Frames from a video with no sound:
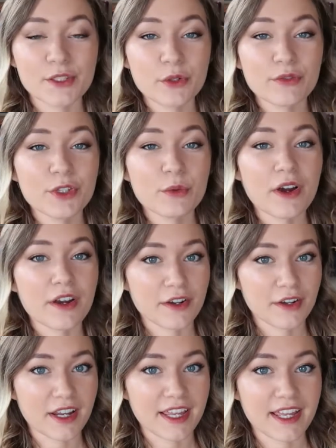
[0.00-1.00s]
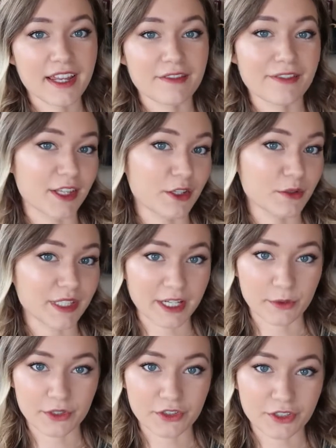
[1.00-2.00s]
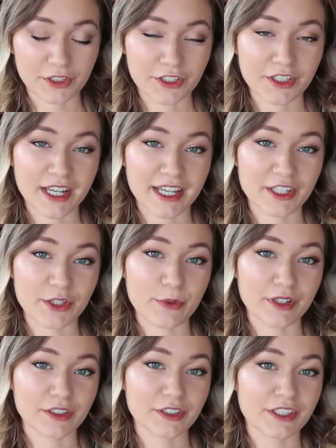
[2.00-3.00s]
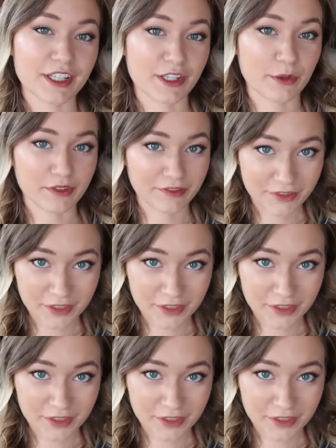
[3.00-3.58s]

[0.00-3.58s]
So if you are a fellow language learner and you are learning your